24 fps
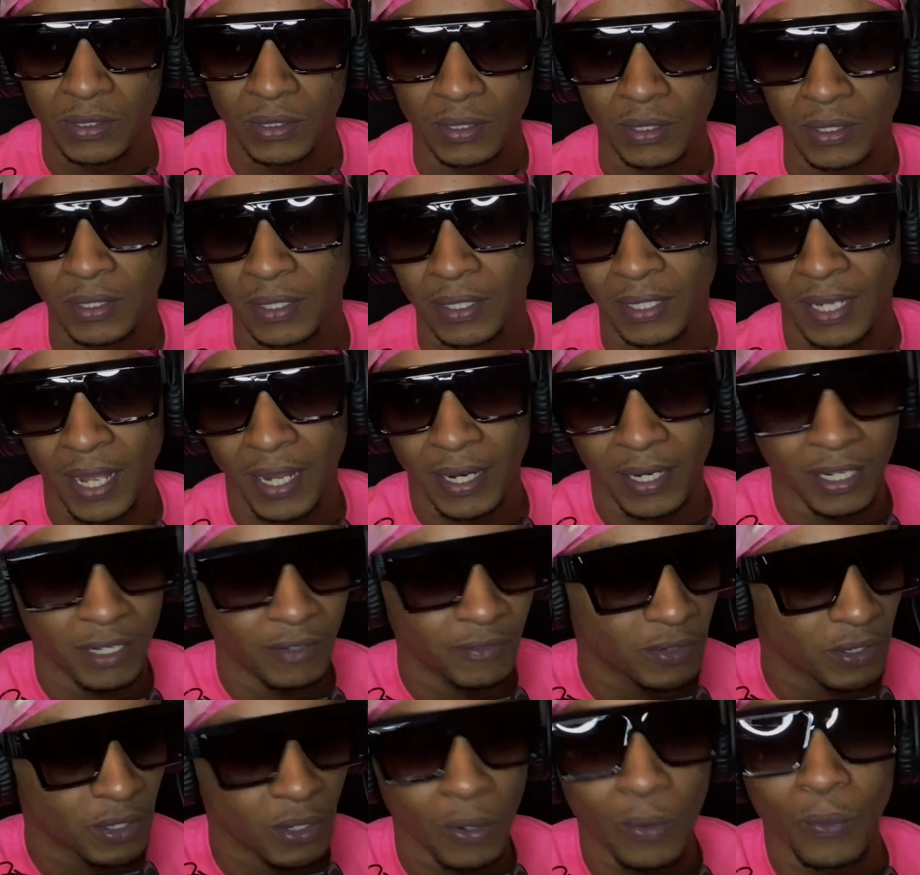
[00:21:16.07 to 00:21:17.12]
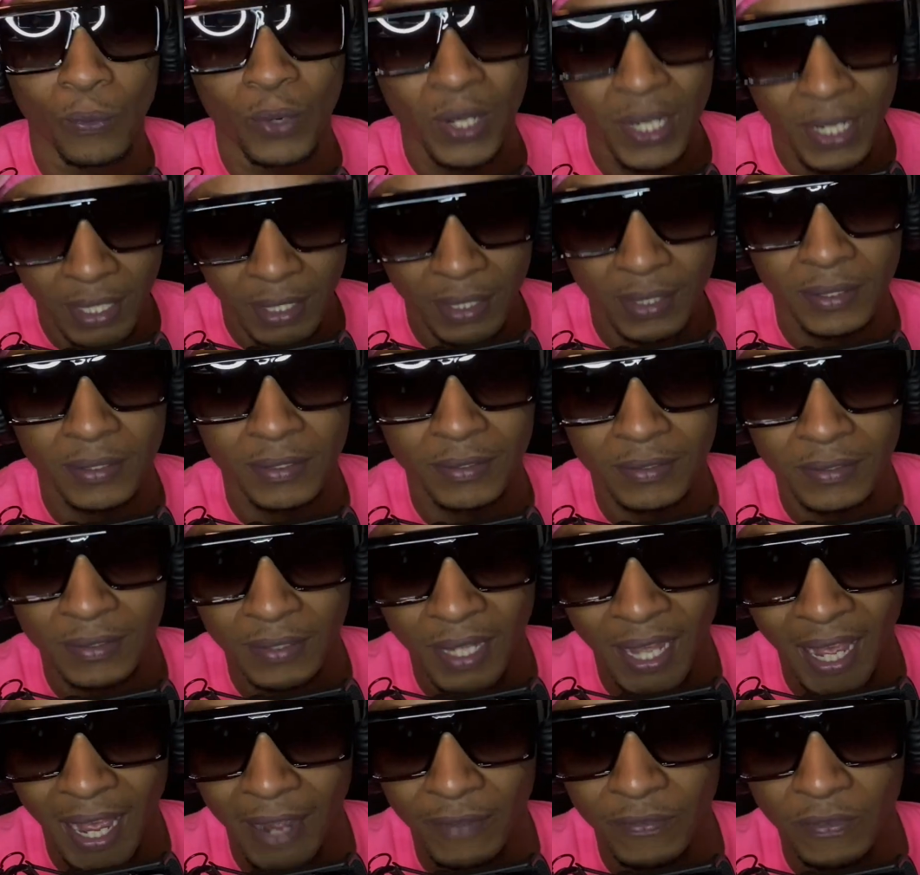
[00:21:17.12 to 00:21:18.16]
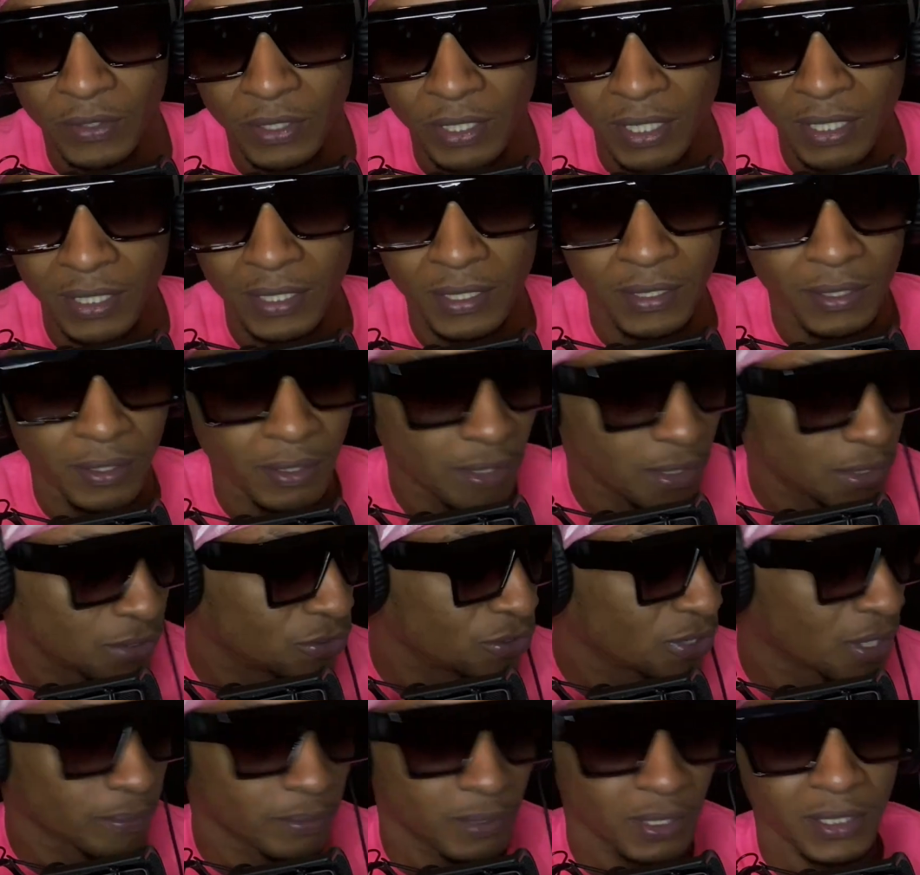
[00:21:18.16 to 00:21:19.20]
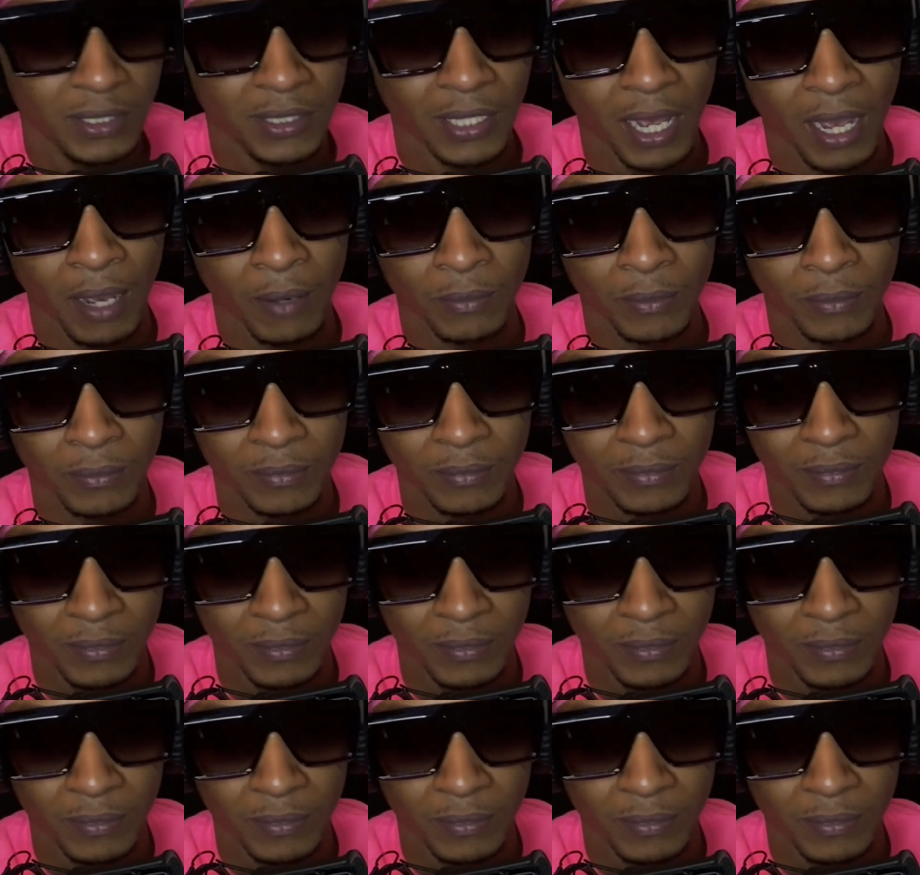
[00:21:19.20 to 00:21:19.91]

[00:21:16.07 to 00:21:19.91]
not even a week after he dropped his album,